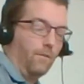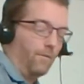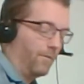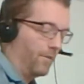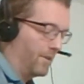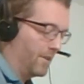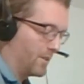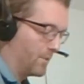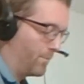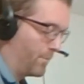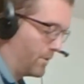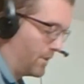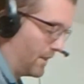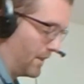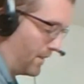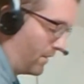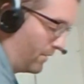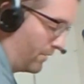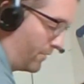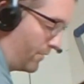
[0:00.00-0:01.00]
For this
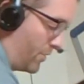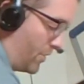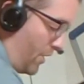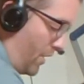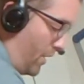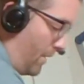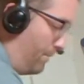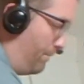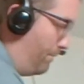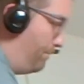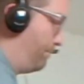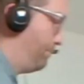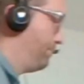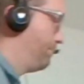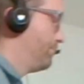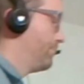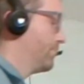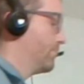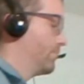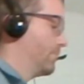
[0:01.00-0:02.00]
particular job.
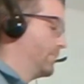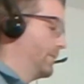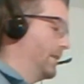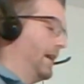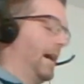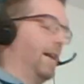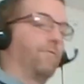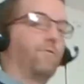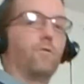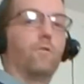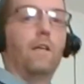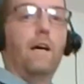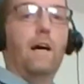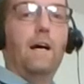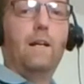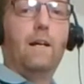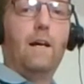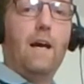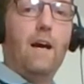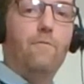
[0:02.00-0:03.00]
After
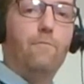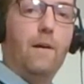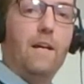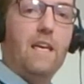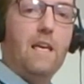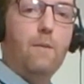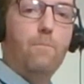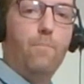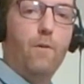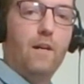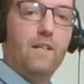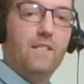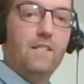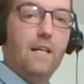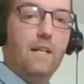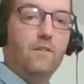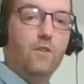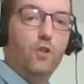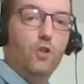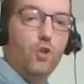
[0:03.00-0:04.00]
that, I have my heat press
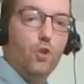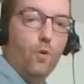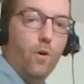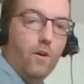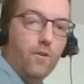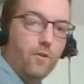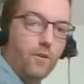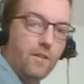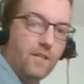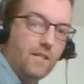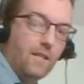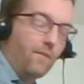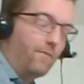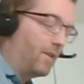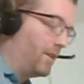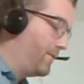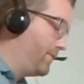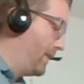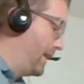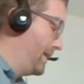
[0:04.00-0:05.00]
set to two hundred
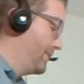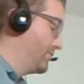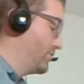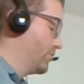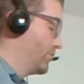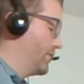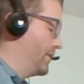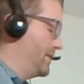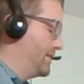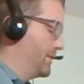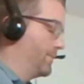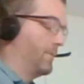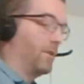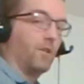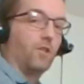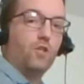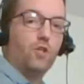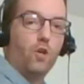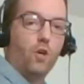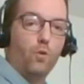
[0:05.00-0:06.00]
seventy-five degrees. I'm going
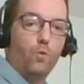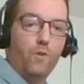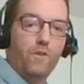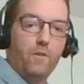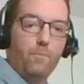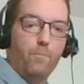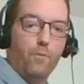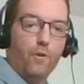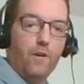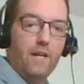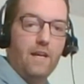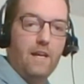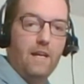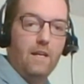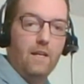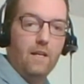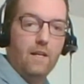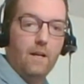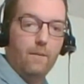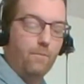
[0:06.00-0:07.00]
to start with the preheat,
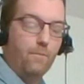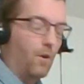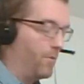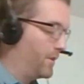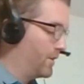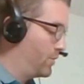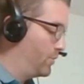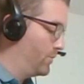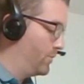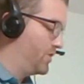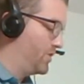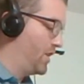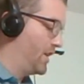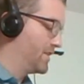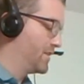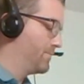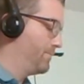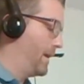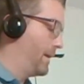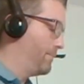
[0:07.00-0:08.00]
and I'm going to
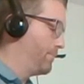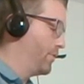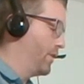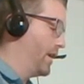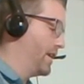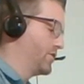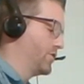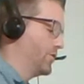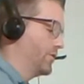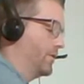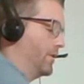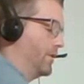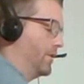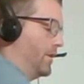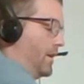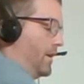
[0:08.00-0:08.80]
adjust my pressure.